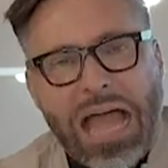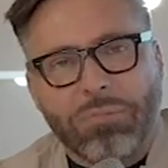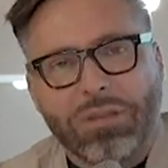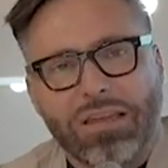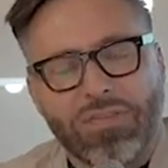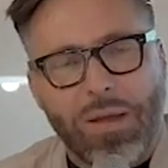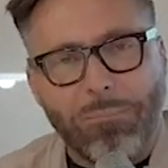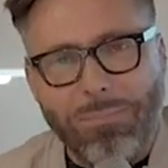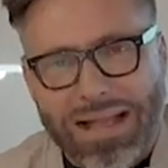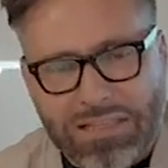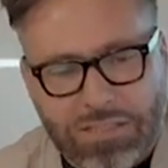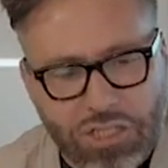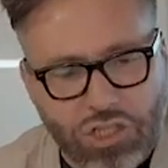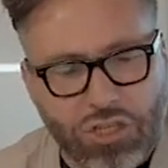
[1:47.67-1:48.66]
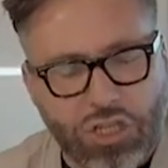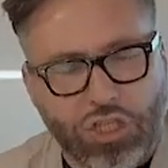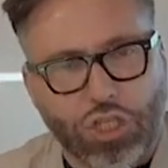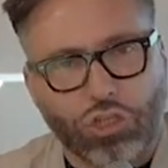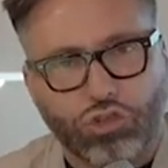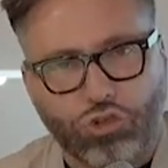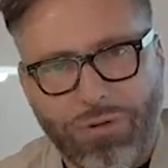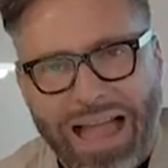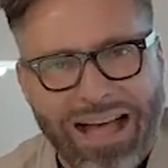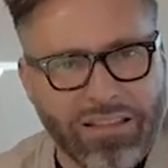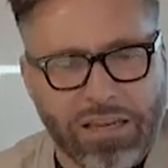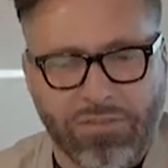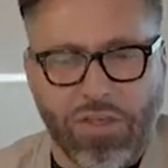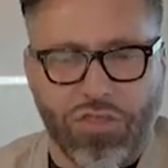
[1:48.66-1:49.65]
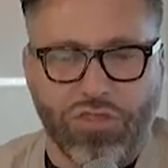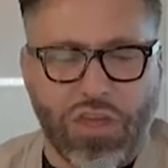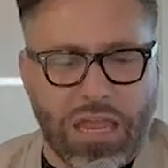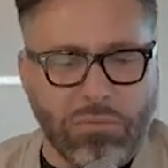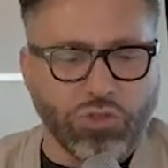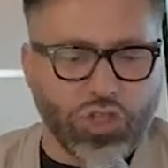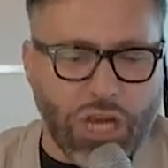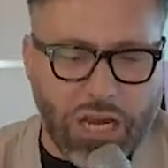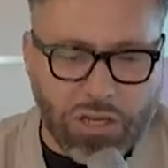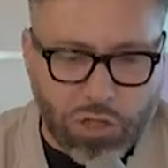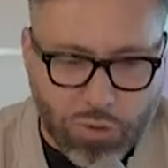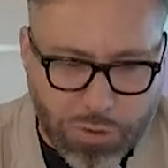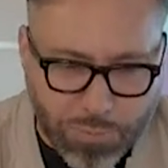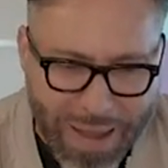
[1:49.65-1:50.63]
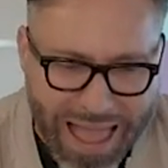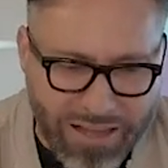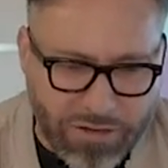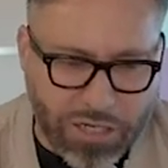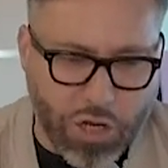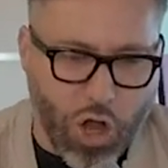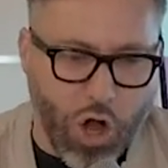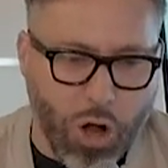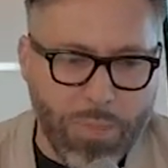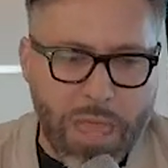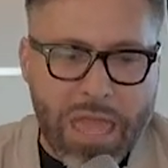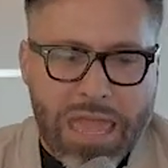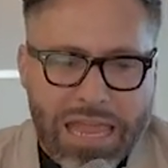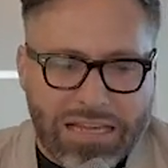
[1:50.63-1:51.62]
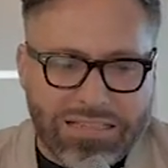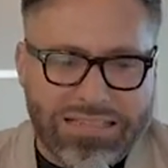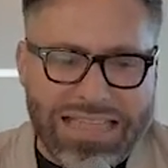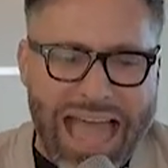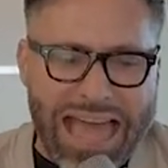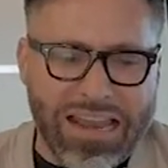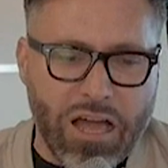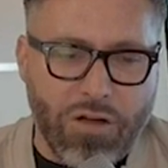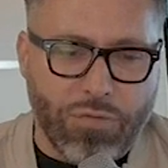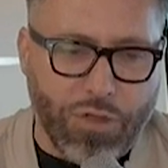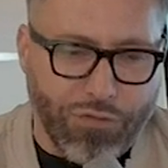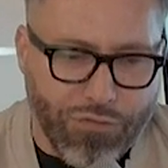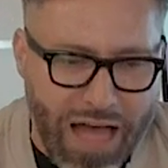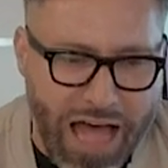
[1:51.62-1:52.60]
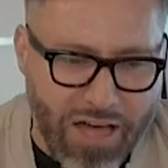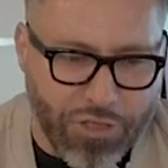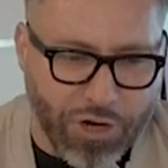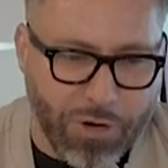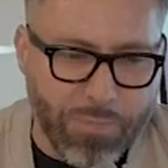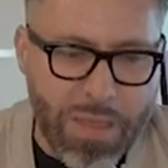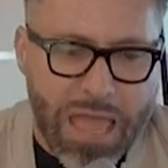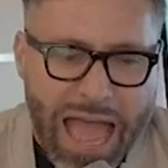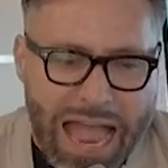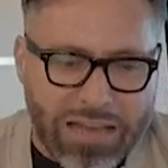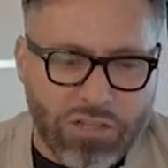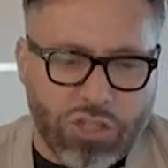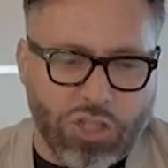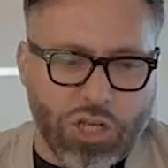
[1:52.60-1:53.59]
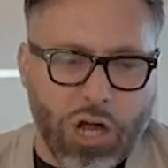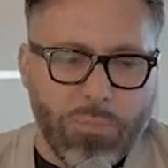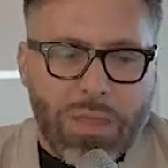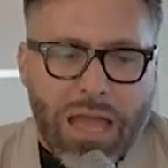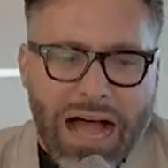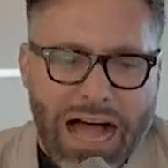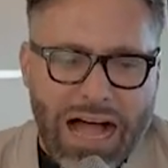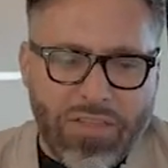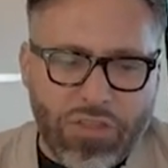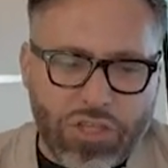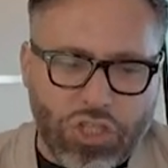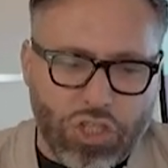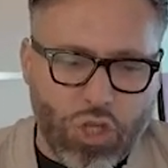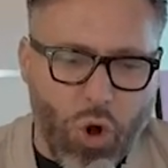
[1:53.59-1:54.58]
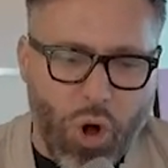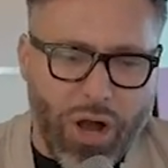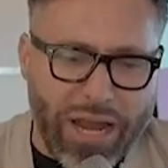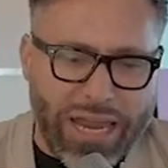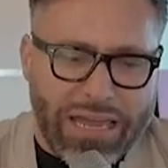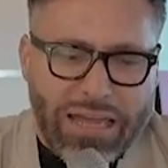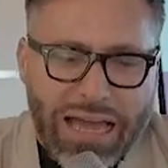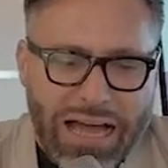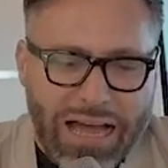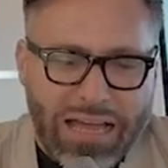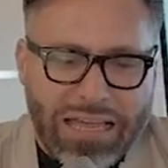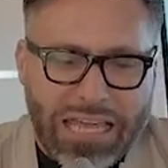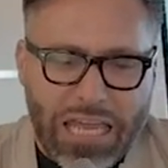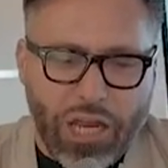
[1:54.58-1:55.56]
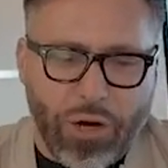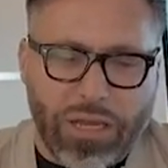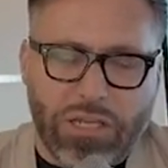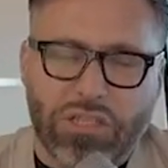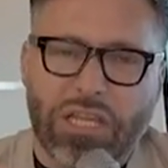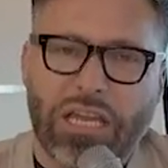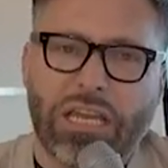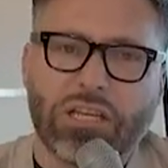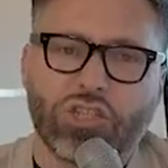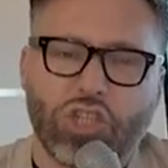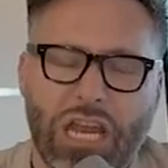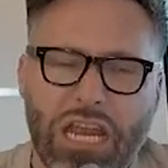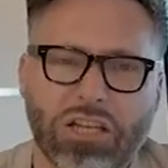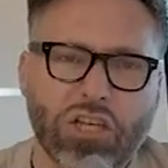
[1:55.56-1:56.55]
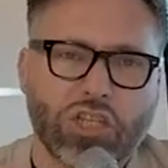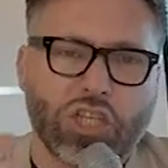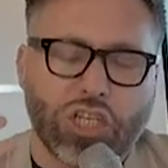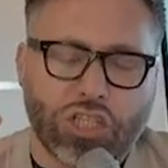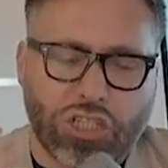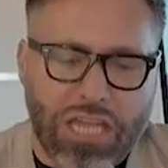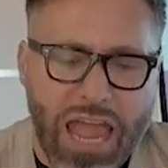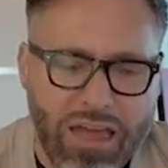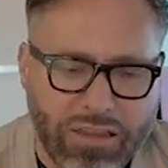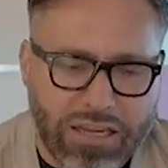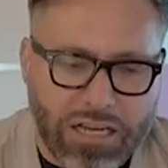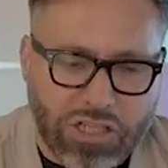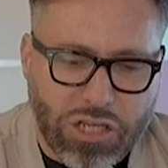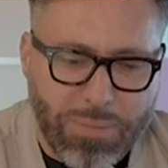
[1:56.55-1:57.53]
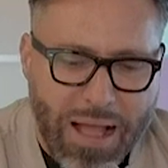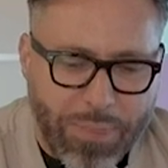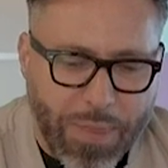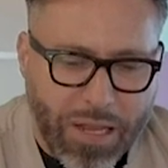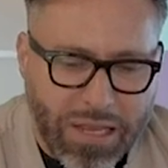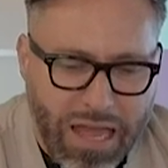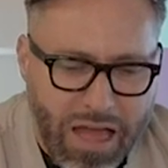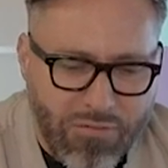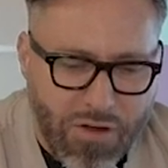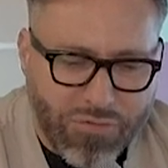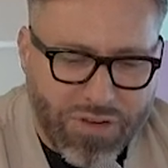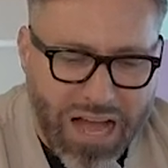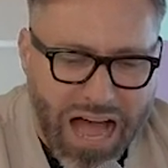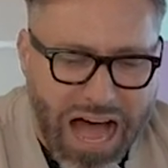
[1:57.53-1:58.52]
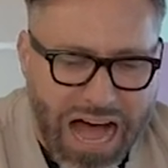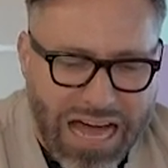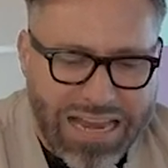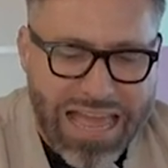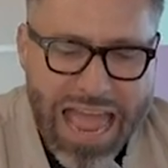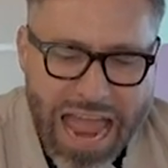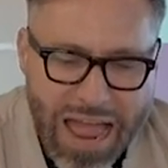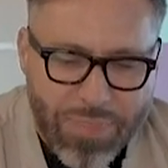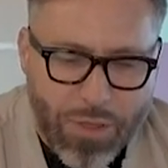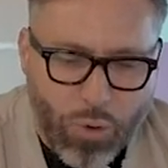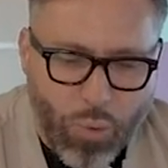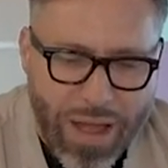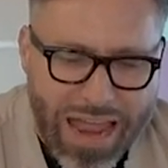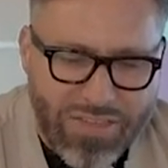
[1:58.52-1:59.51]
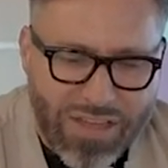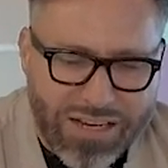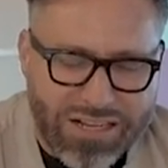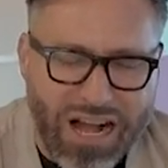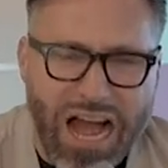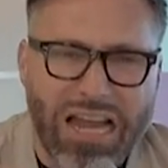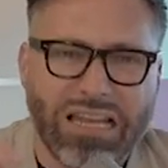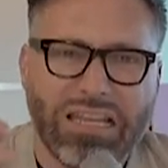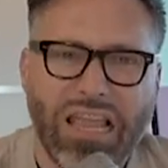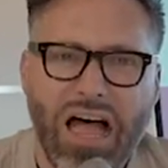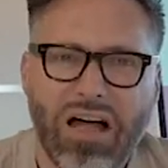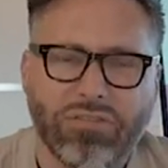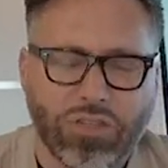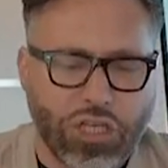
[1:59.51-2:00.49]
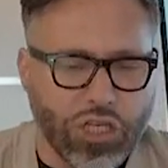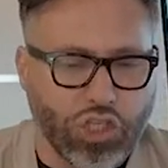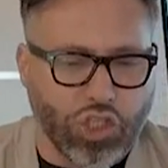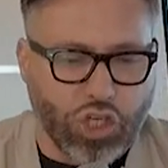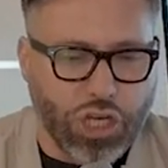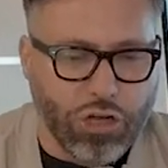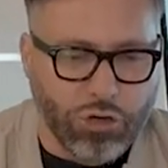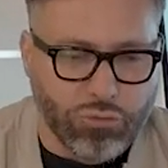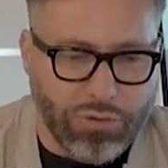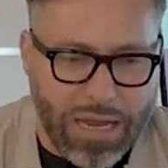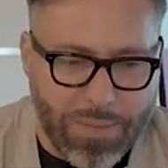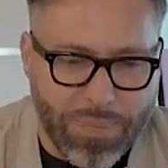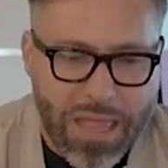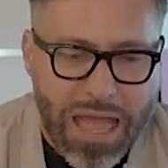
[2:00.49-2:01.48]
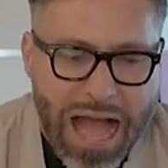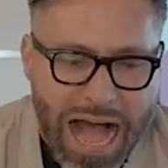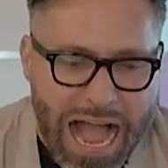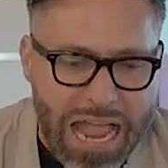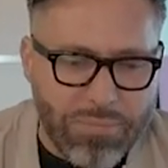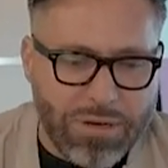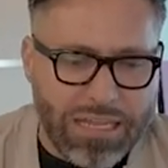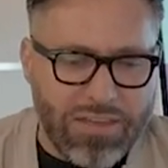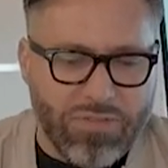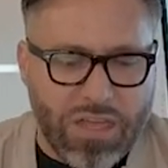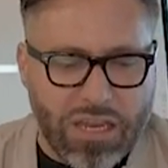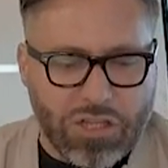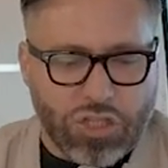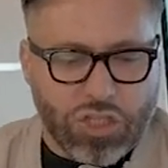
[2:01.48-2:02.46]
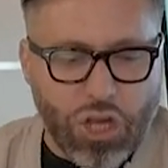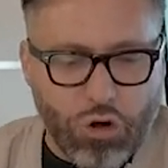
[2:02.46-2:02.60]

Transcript: I believe the message and the centrality of the theme Jesus was pounding home is that of the Father. And so the story here is that Jesus is telling us about the love of God and the way that God loves his children. I believe that it's